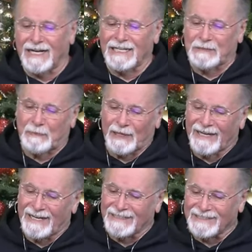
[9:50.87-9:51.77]
takes
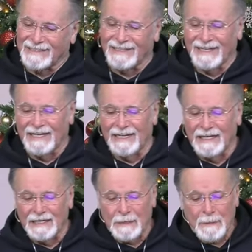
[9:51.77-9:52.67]
place.
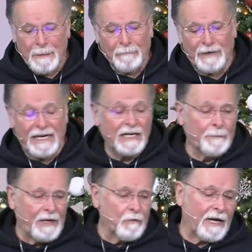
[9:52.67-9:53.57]
We need to
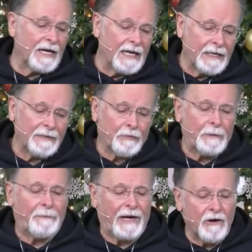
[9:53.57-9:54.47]
be ready.
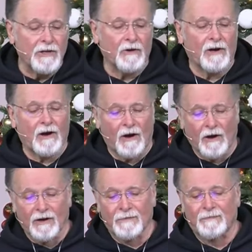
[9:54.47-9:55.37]
Prepare your
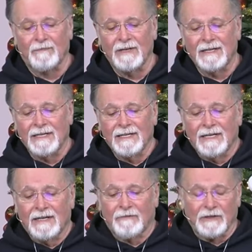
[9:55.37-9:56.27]
heart
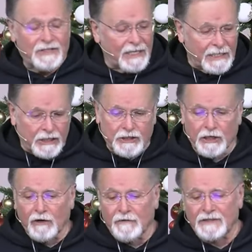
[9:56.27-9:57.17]
for Sunday
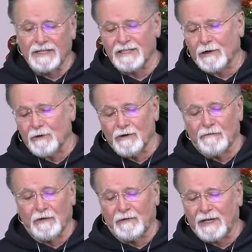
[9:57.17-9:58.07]
services. I wrote a
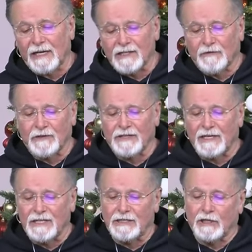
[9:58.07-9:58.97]
few things for
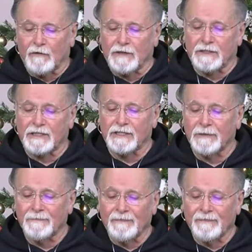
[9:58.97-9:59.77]
Sunday services.